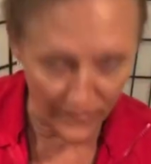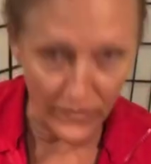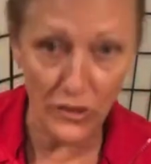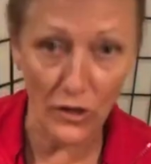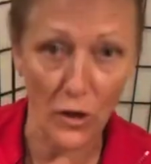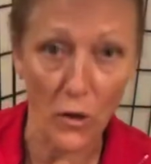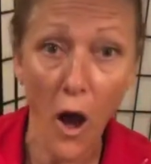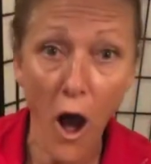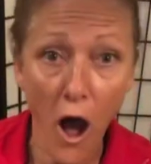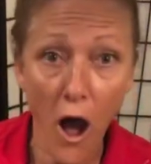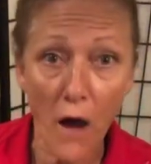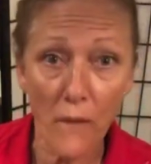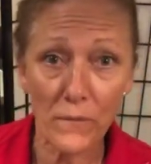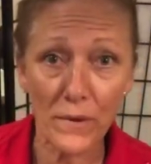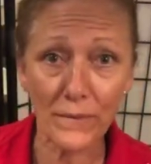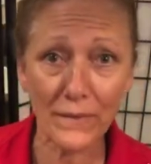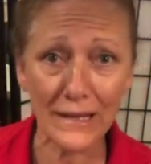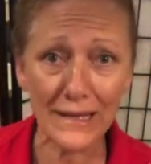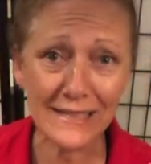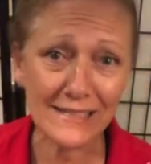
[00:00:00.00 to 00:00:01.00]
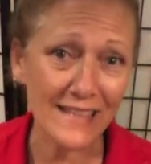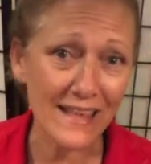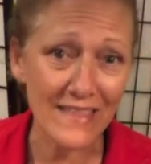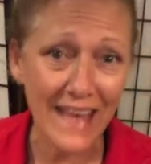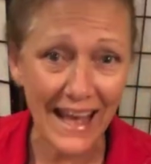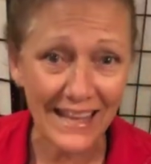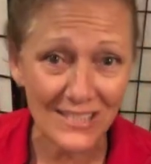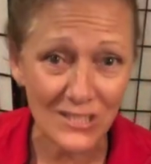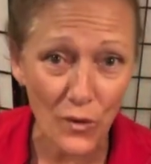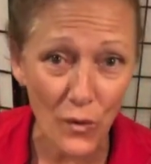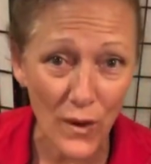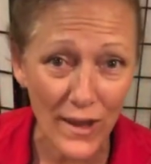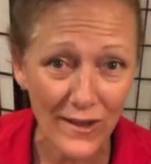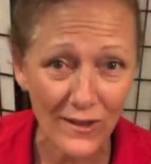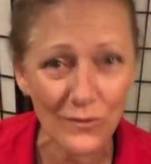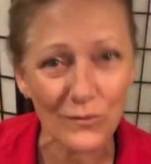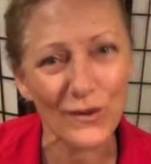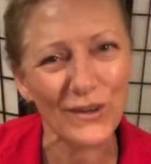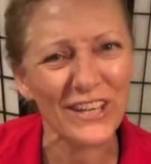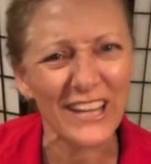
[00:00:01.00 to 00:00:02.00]
You go, oh, but Melissa, that's oil.
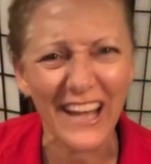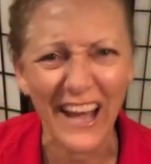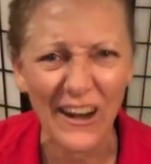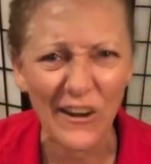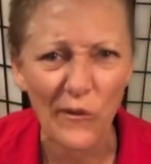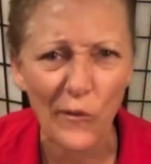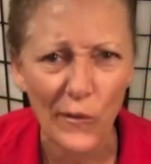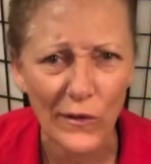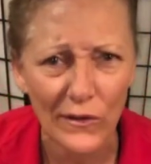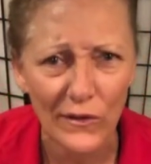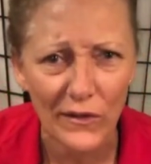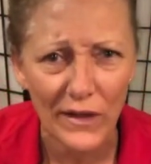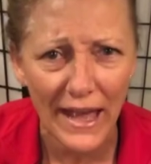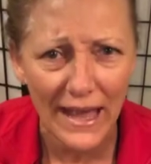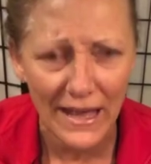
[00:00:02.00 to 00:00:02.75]
Well, you got an oil cake